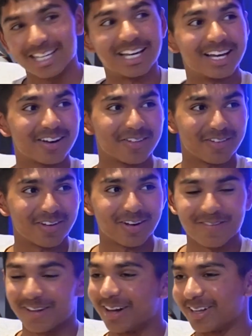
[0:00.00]
Yeah, I got him
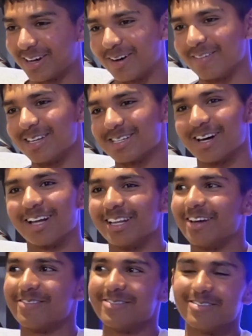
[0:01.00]
on my hunt list. I
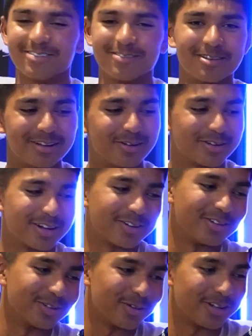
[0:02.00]
love Ilkay
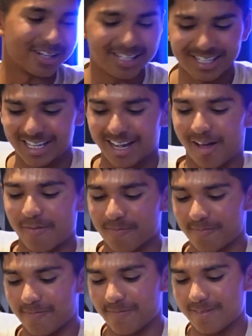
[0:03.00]

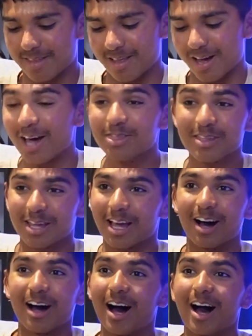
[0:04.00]
Gundogan. I think
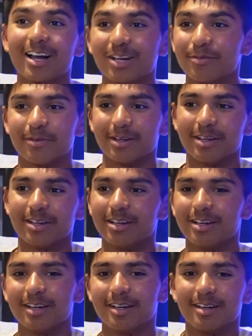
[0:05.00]
arguably
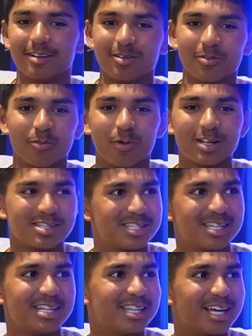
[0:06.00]
one
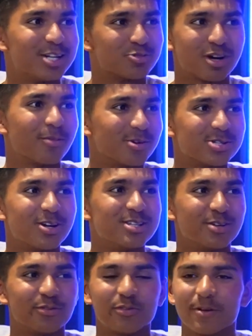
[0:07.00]
City their treble in terms
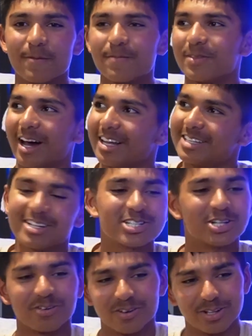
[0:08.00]
of, I touched
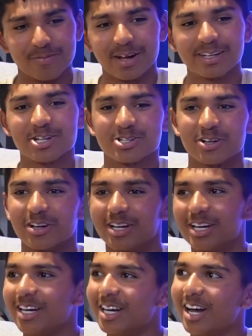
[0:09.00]
on it on the Monday show.
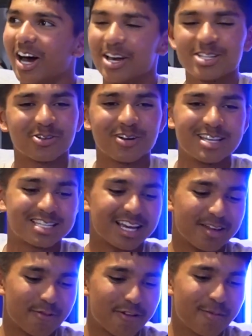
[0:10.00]
I used to always
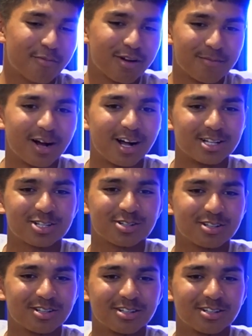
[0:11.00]
say February, March,